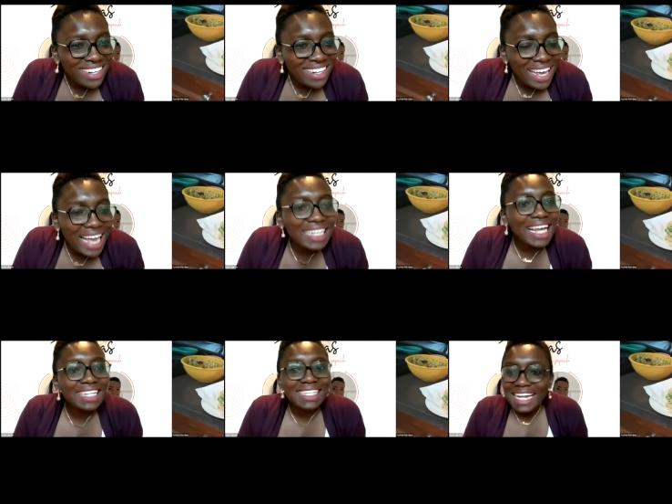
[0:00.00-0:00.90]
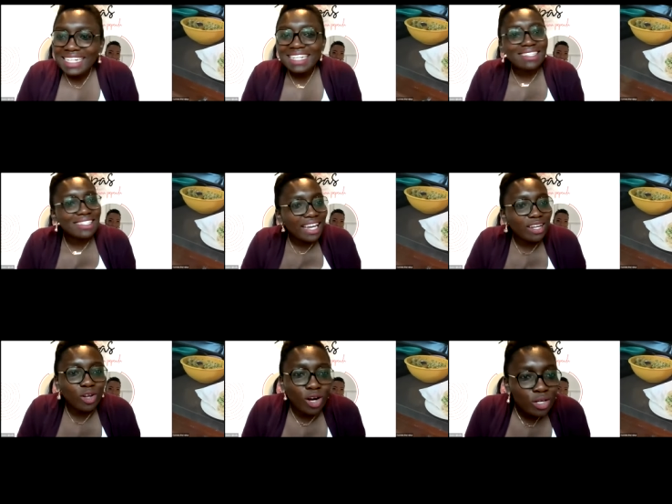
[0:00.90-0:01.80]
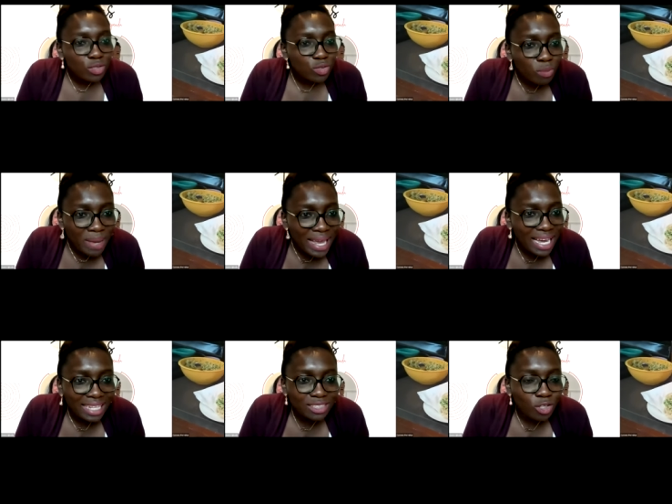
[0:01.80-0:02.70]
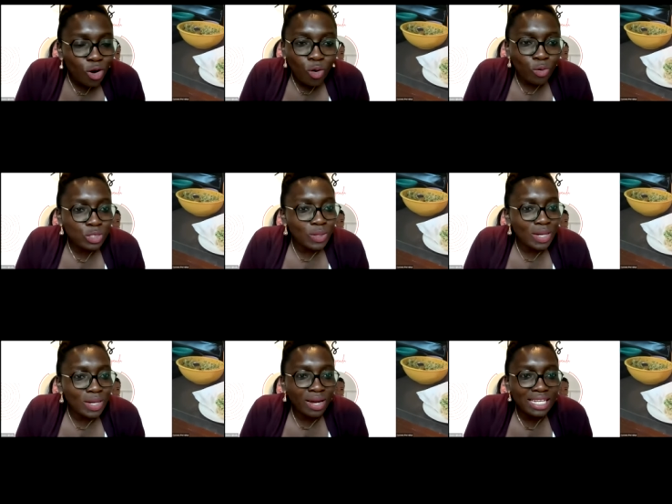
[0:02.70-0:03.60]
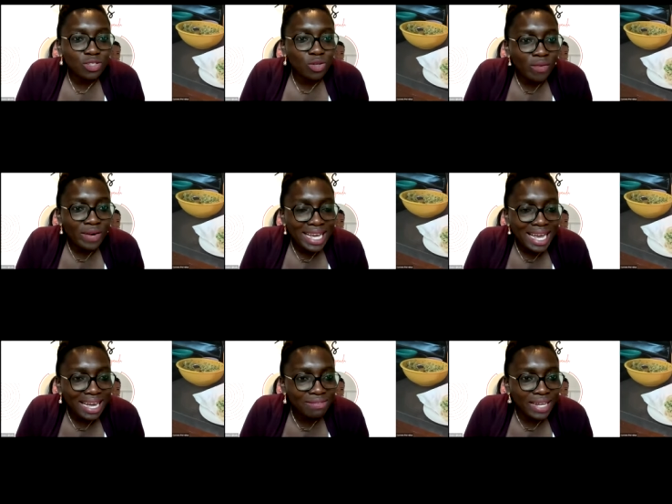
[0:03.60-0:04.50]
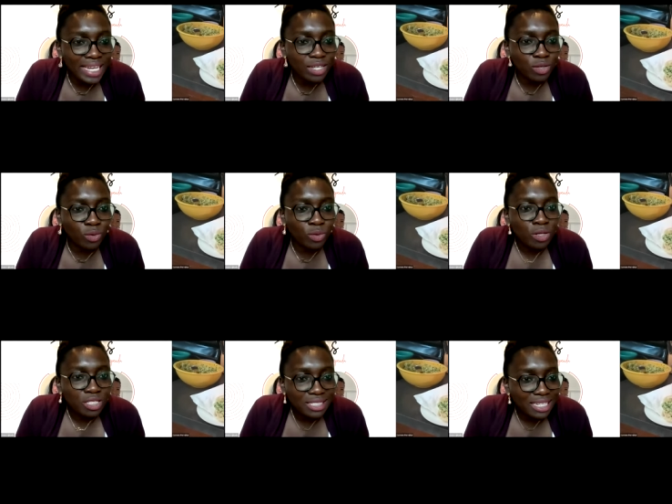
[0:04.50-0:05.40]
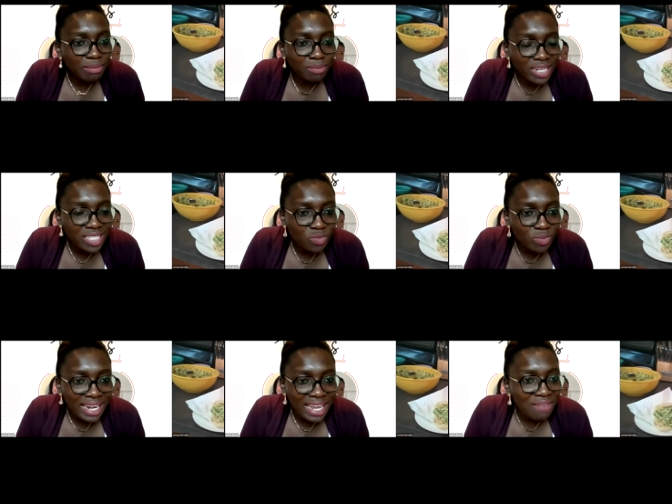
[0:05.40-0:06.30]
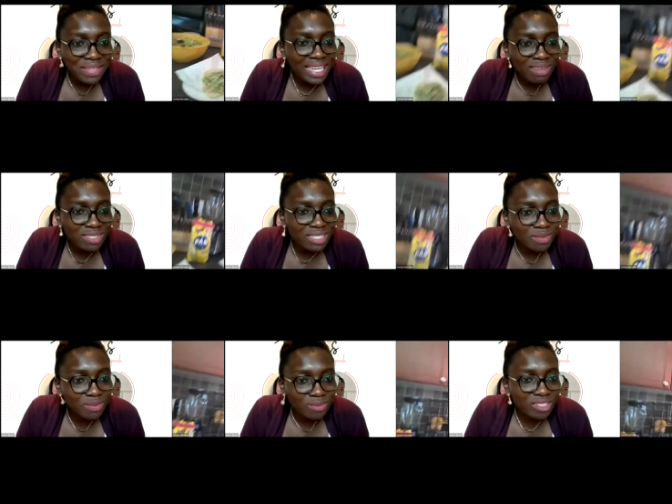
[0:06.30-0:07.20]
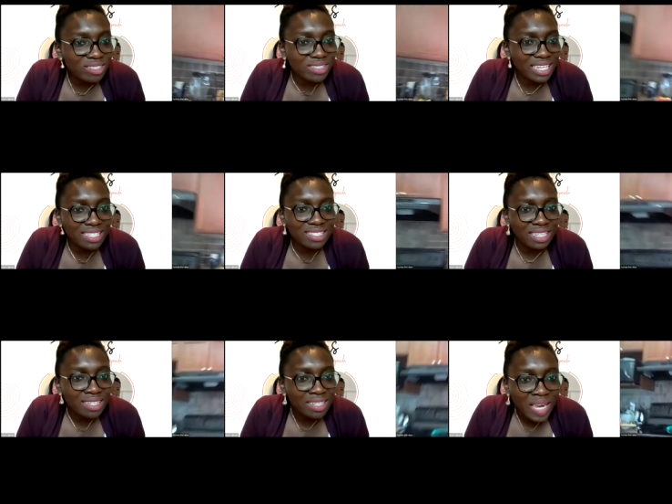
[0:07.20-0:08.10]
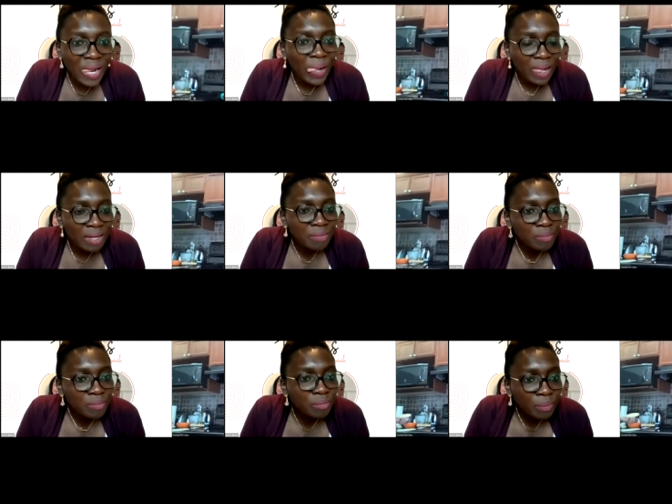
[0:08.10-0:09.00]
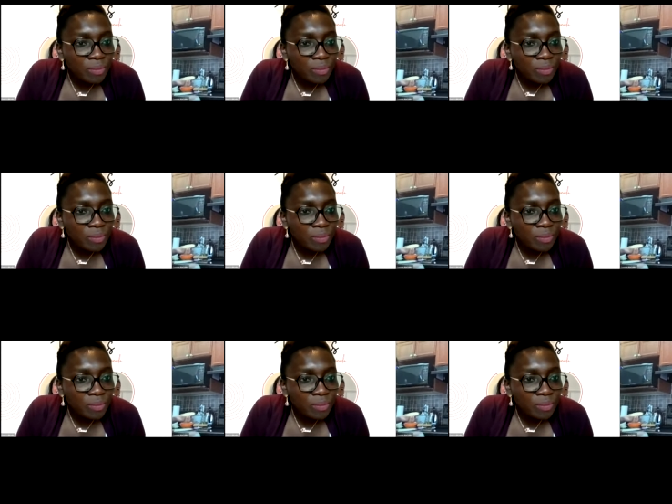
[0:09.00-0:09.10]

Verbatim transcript: Oh, and that, that didn't take long to make at all. So as long as you already have like your chicken breast ready, everything else is just easy. Yeah, exactly.